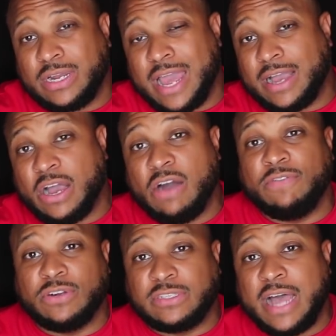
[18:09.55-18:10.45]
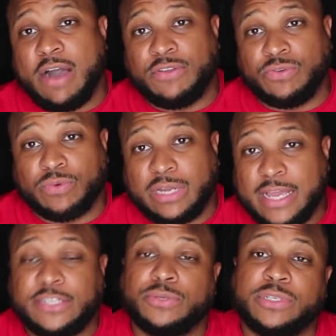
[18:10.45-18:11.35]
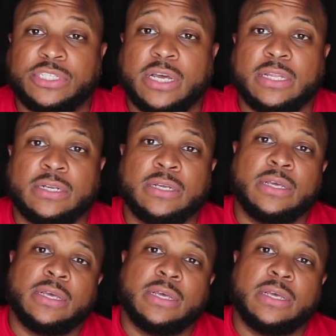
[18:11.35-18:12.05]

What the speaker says: and that governs how you relate to each other,